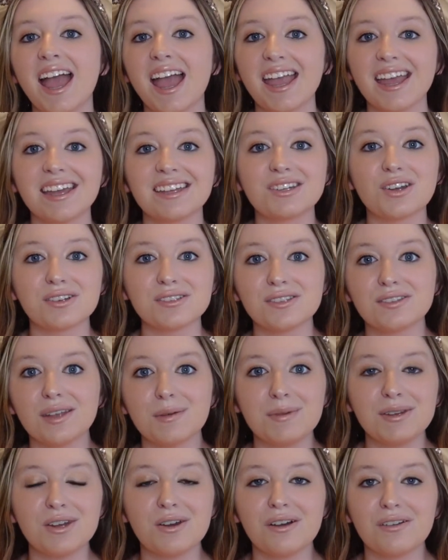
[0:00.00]
And also let
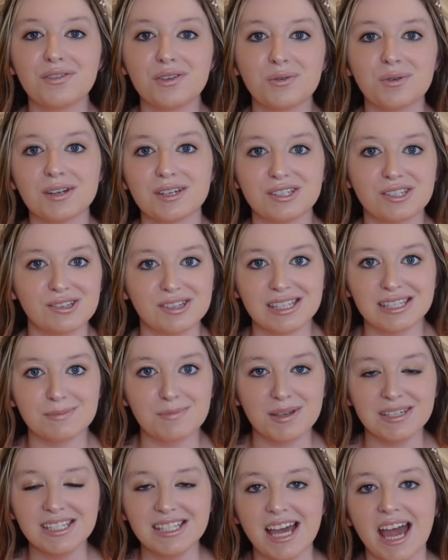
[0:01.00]
me know if you want to do this
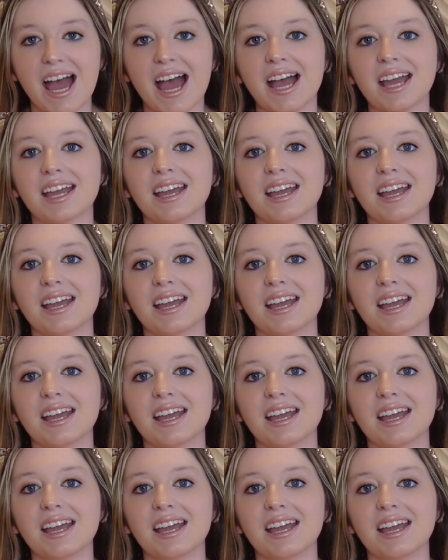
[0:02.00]
pin tag.